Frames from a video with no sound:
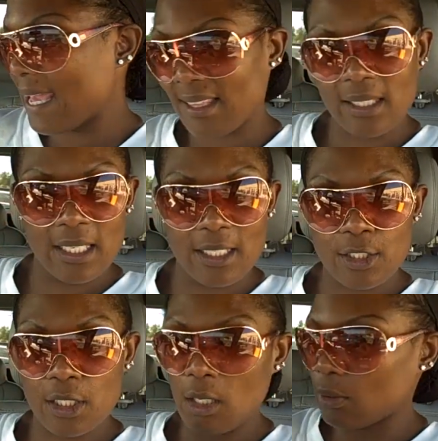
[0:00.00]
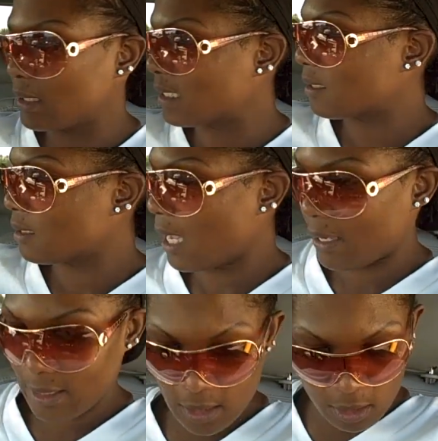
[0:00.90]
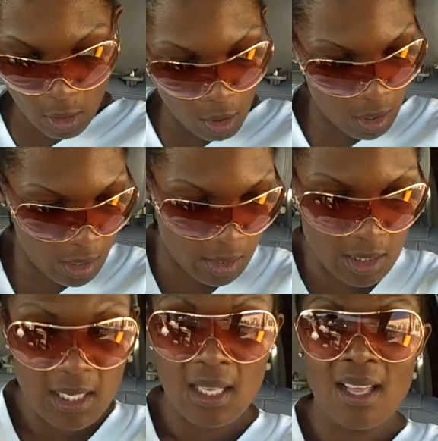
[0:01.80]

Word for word: Anthony and Tioni to sign his card.